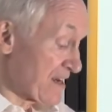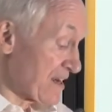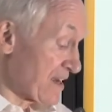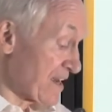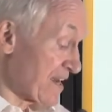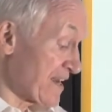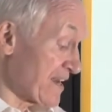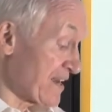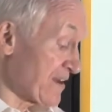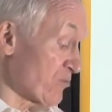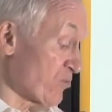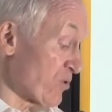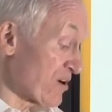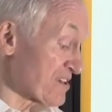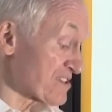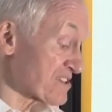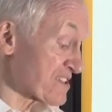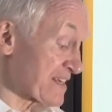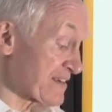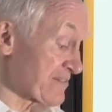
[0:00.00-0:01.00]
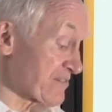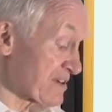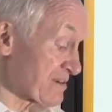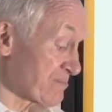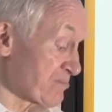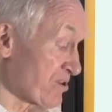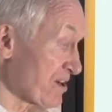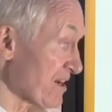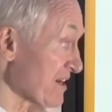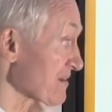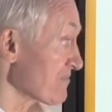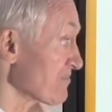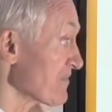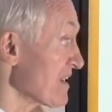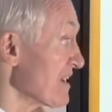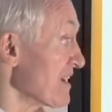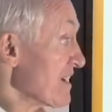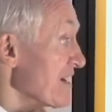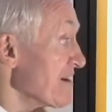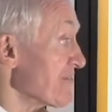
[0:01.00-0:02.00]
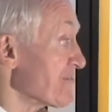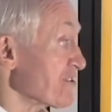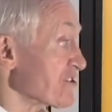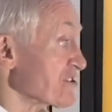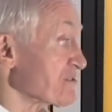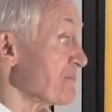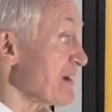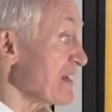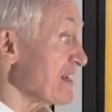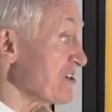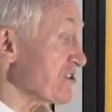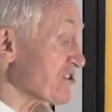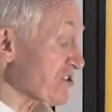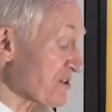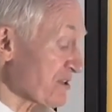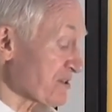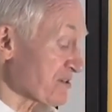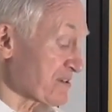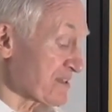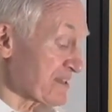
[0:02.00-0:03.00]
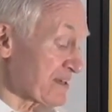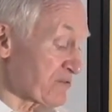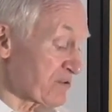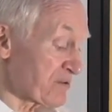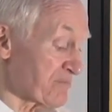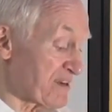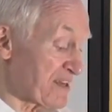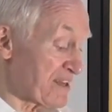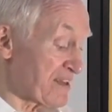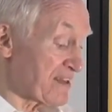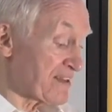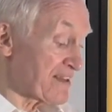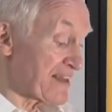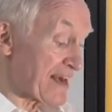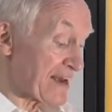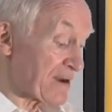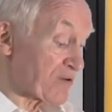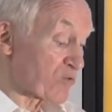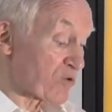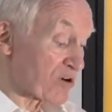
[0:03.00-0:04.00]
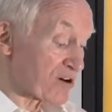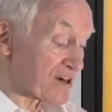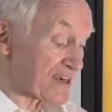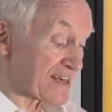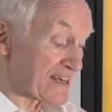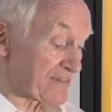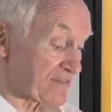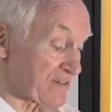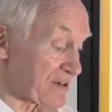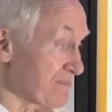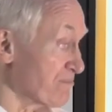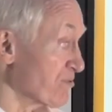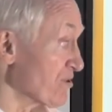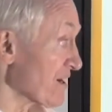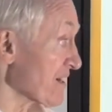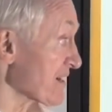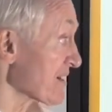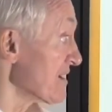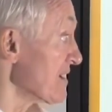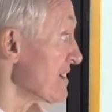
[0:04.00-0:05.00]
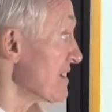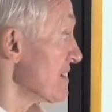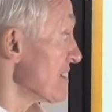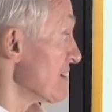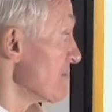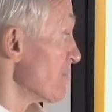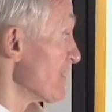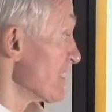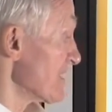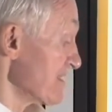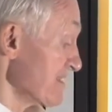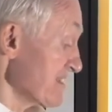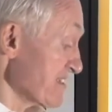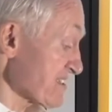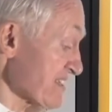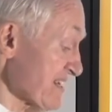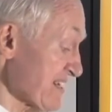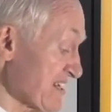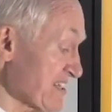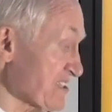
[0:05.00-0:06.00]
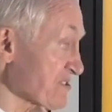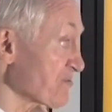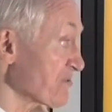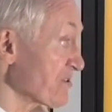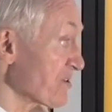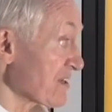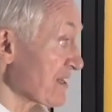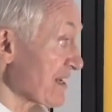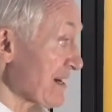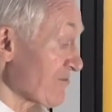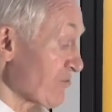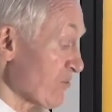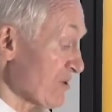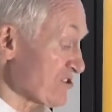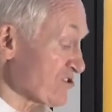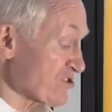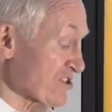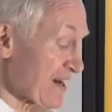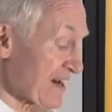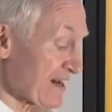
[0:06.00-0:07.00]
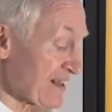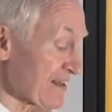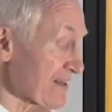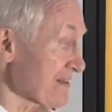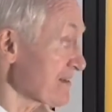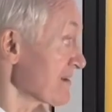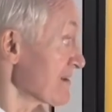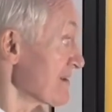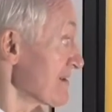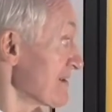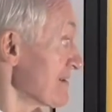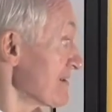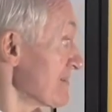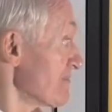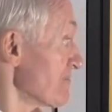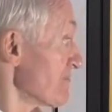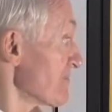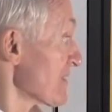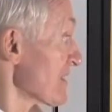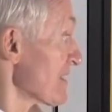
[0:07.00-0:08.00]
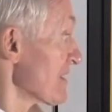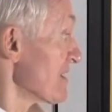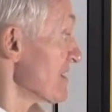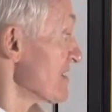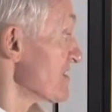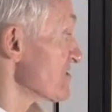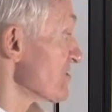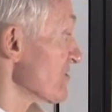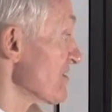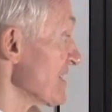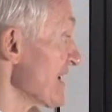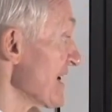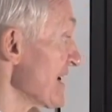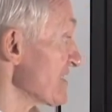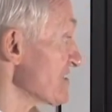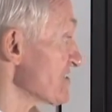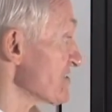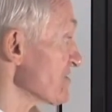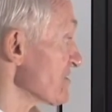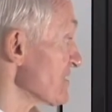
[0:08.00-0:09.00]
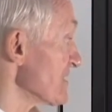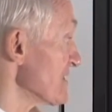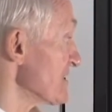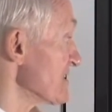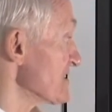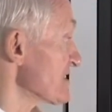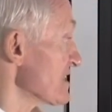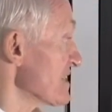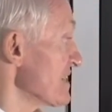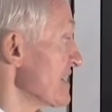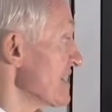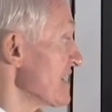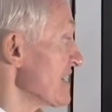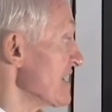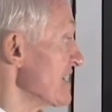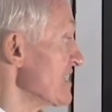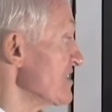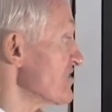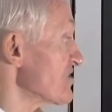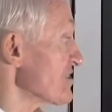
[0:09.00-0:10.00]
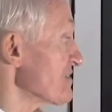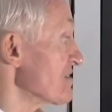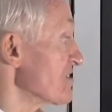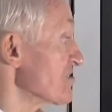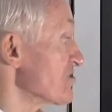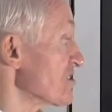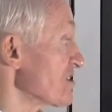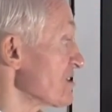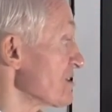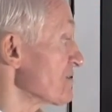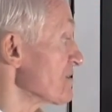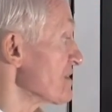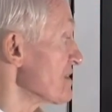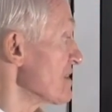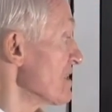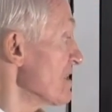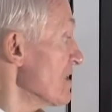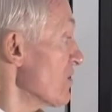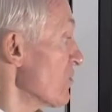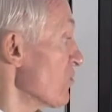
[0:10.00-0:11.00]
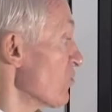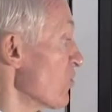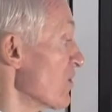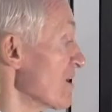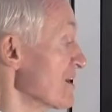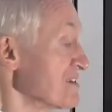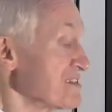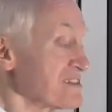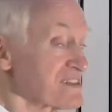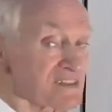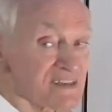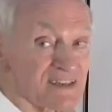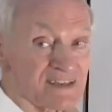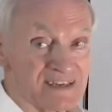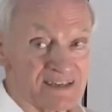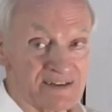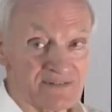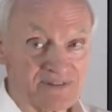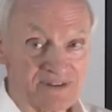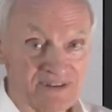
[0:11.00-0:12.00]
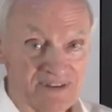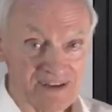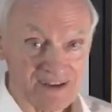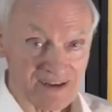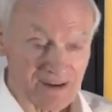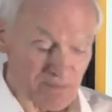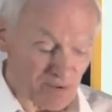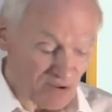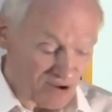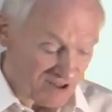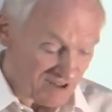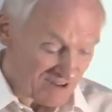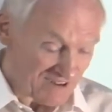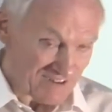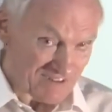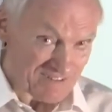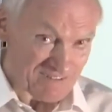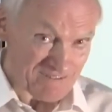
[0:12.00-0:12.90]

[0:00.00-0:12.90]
He was given a book. If there's many children, it would be they were given a book. But in this case, we only have one child. So the answer is each of the children was given a book.